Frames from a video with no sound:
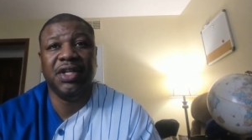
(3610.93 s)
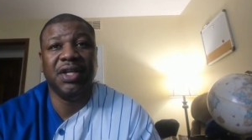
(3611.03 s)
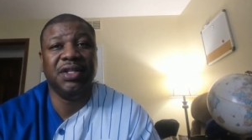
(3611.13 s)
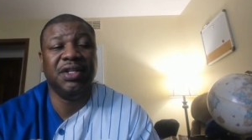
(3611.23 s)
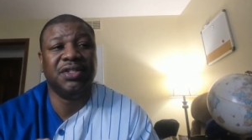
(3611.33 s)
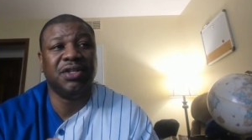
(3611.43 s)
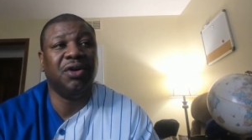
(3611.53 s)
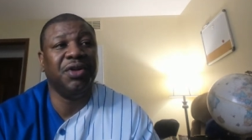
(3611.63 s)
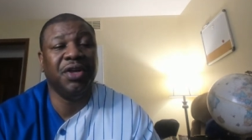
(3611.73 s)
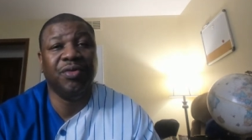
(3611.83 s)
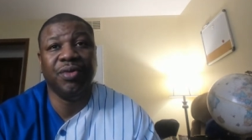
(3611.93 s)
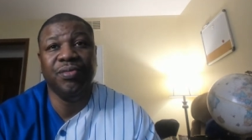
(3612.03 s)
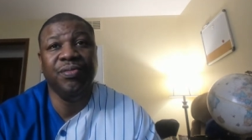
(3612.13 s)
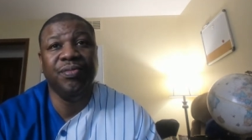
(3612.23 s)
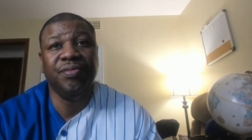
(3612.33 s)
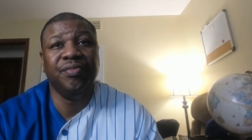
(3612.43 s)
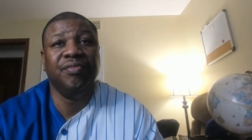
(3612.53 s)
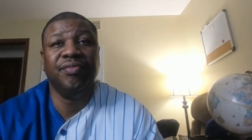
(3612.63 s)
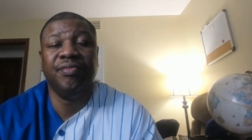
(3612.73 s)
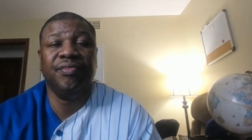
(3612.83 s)
and the Saudi group.
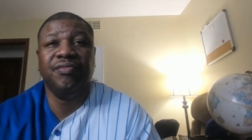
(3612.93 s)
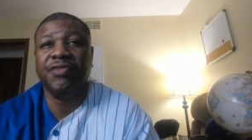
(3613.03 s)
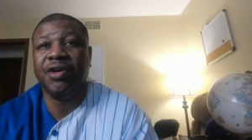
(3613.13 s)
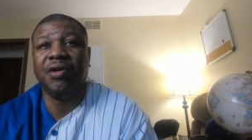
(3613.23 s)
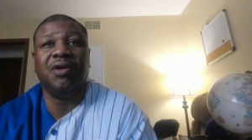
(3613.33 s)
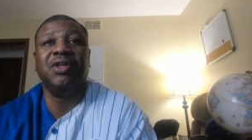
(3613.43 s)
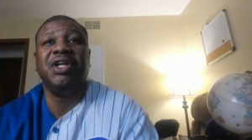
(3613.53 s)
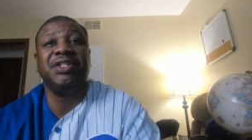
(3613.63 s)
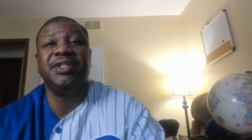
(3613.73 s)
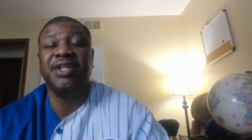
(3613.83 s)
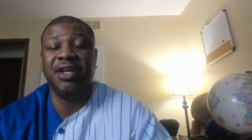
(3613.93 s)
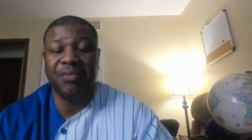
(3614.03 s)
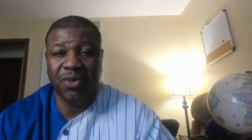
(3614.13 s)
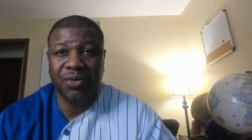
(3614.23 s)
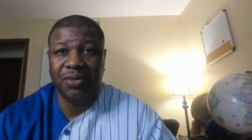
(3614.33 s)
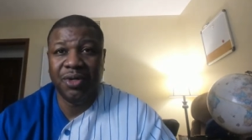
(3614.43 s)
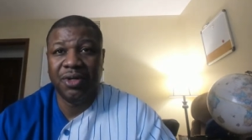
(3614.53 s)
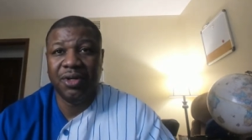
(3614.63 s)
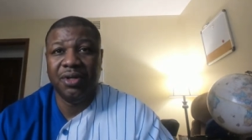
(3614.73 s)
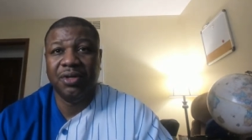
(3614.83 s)
They're all at the table
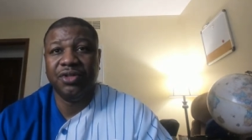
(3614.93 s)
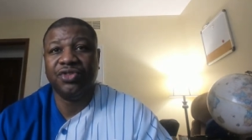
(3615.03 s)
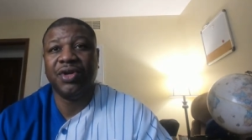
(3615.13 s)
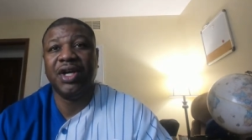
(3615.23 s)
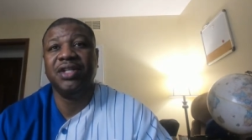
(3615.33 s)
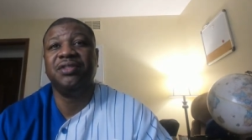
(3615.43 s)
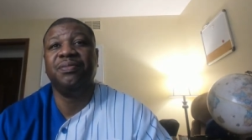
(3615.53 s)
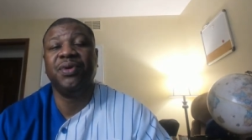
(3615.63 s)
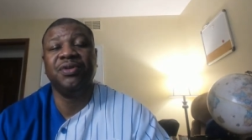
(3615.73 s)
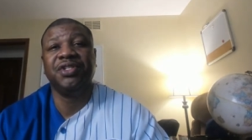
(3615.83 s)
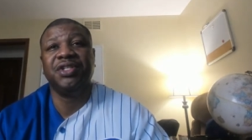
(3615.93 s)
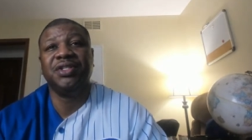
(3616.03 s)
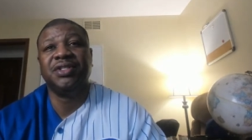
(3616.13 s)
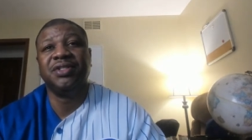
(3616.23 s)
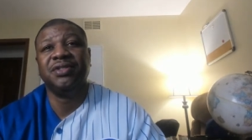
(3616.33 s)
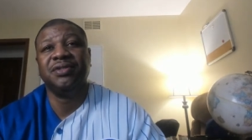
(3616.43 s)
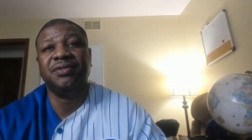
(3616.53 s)
trying to purchase